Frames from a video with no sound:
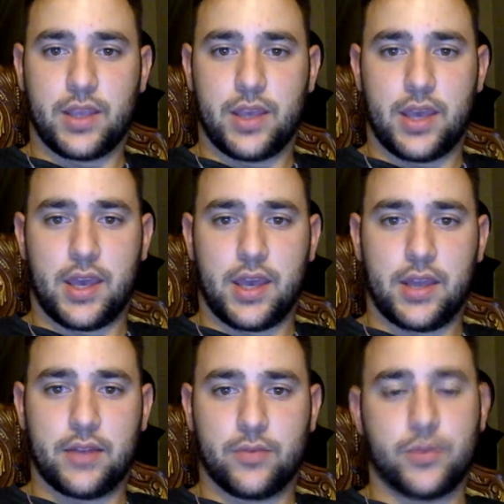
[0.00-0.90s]

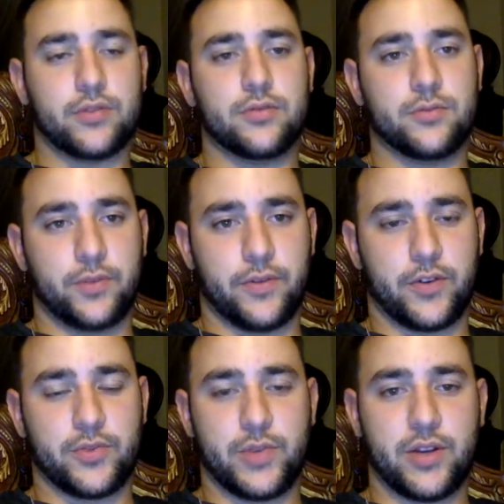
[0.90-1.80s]
And well, we
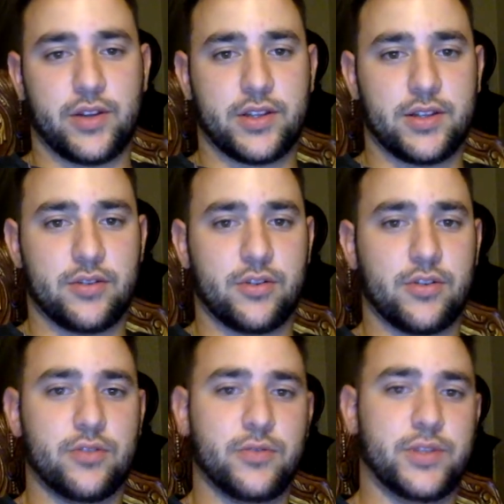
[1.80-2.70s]
first meet her as a little
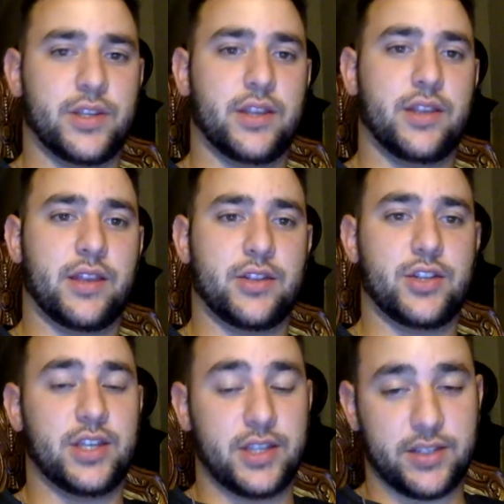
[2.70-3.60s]
girl. We see that
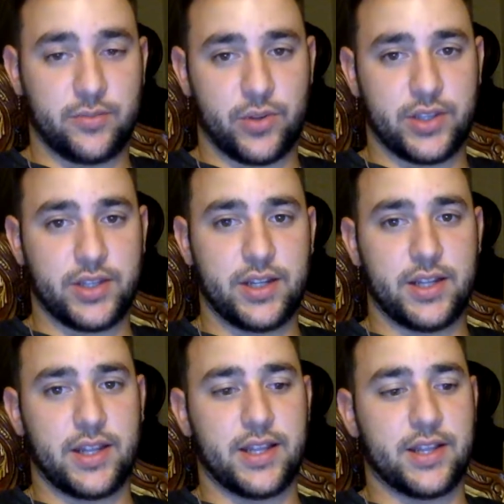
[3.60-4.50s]
she is imprisoned, and
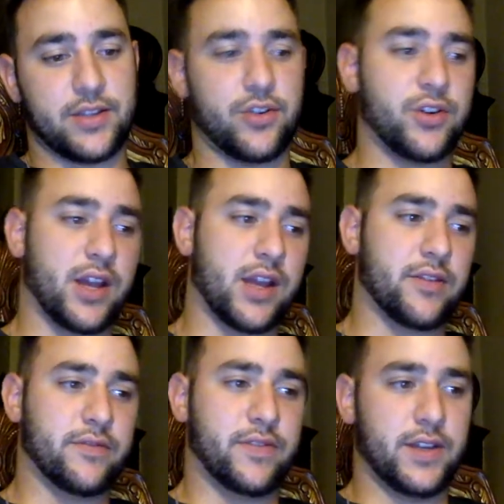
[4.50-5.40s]
then that's her kind of